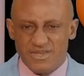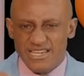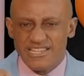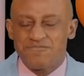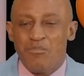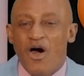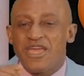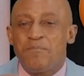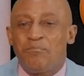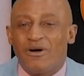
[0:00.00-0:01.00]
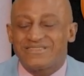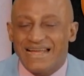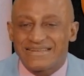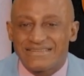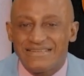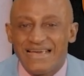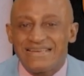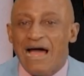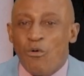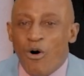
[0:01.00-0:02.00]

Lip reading: is more important than